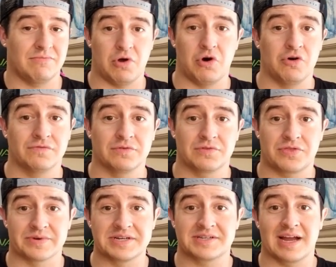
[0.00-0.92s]
over
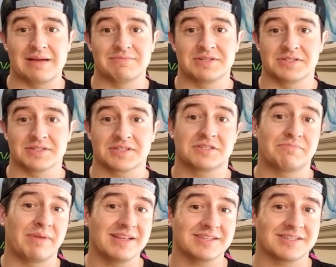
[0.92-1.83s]
3 times as
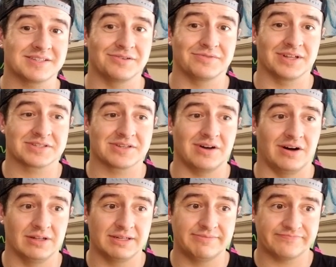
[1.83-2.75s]
expensive, let's
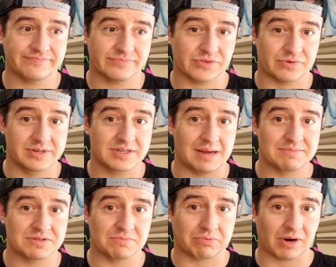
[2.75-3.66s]
call it, 3
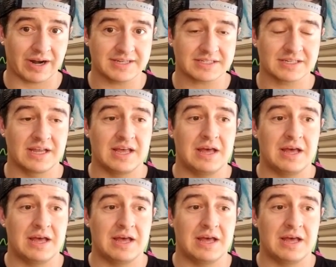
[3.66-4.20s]
times the price,